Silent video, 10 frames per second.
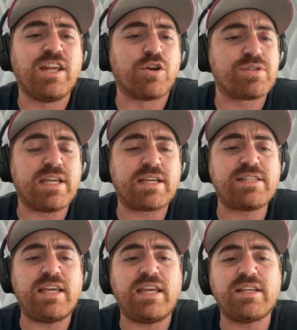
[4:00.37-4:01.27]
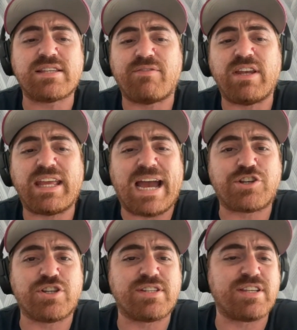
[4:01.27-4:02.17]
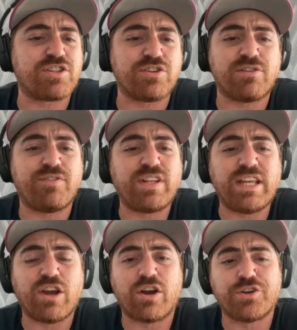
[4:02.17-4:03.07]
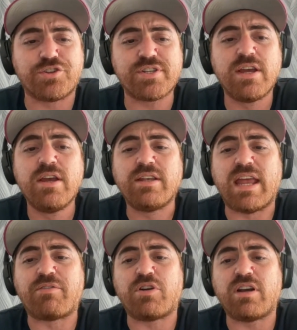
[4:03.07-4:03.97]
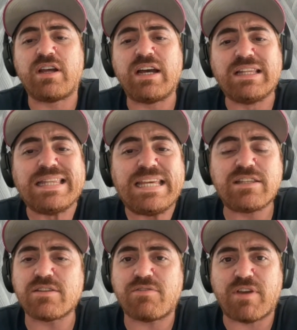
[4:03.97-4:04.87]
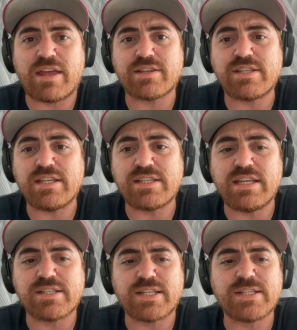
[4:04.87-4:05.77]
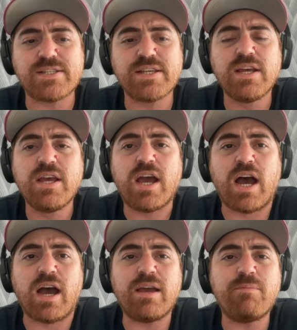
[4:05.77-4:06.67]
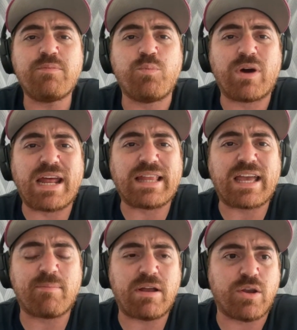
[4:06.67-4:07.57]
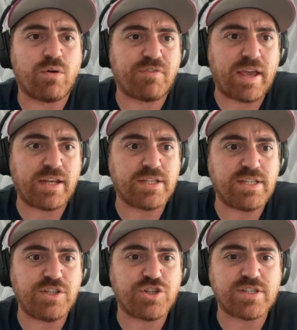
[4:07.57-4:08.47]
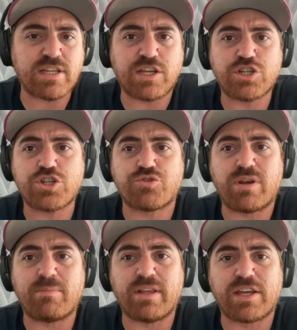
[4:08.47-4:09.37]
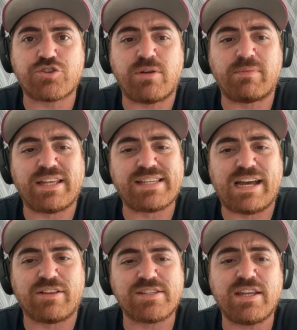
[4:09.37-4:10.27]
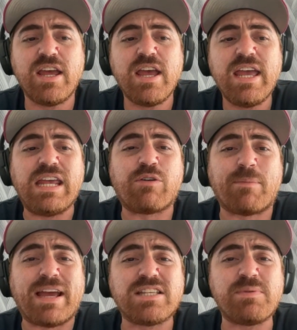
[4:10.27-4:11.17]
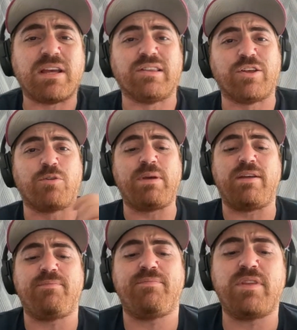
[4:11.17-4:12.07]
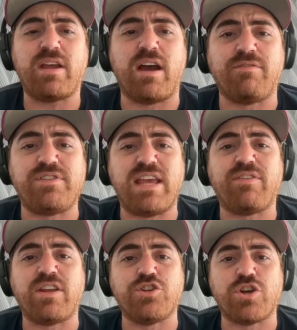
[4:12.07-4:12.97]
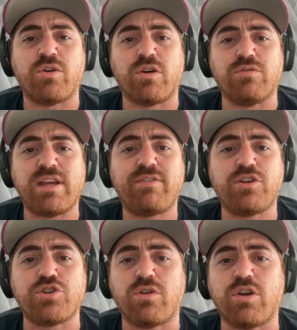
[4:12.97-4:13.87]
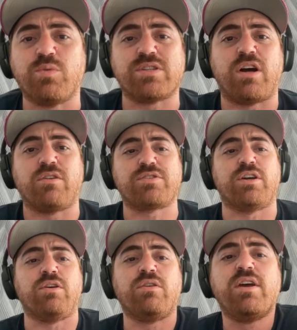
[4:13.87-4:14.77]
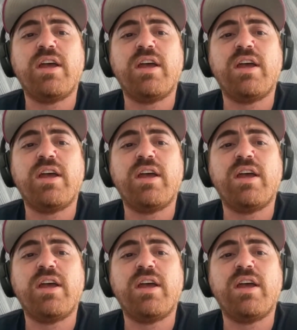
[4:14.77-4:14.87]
60, 70 catches, 650 yards, never elite fantasy seasons. What I like about Noah Fant is he's just extremely, extremely talented. He reminds me a little bit of David Njoku. David Njoku was also